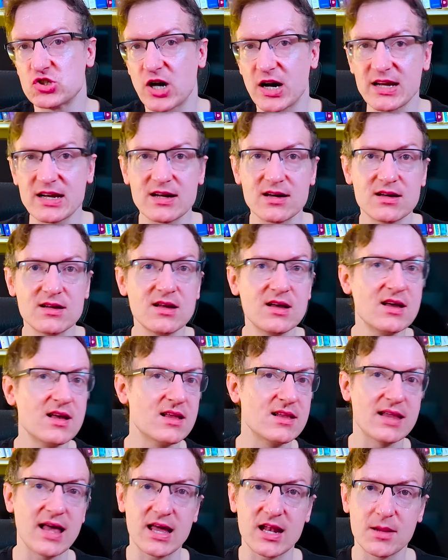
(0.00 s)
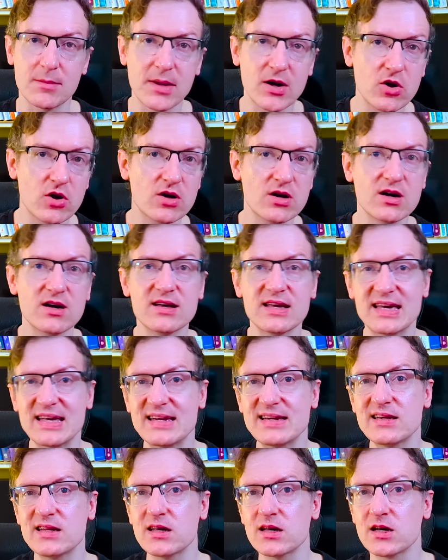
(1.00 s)
China, Latin America,
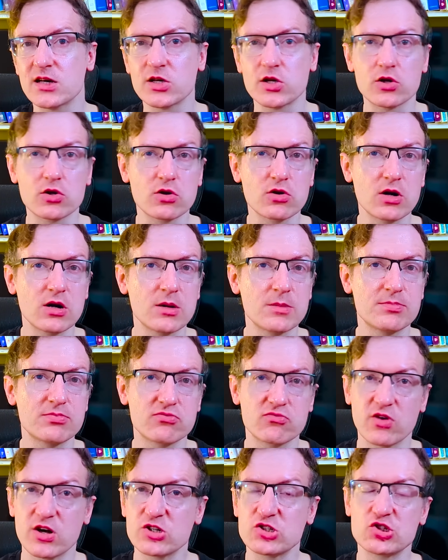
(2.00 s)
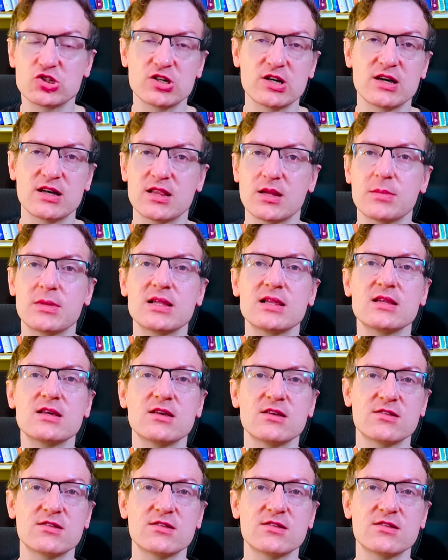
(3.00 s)
India, Europe, Russia, and the Middle